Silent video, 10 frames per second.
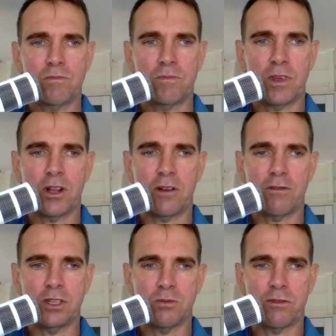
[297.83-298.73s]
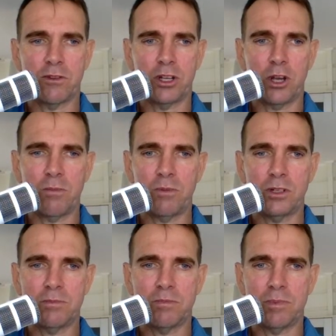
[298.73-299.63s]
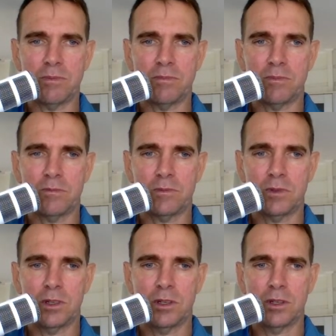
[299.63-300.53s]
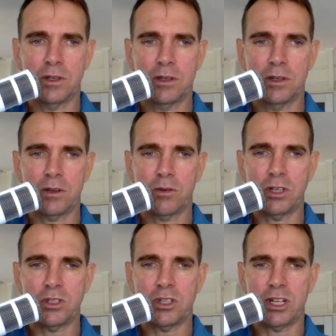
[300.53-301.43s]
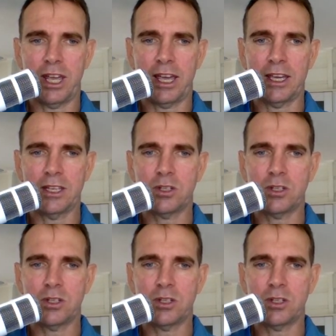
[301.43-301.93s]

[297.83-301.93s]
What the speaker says: A lot of these we've already opened, but questionnaires,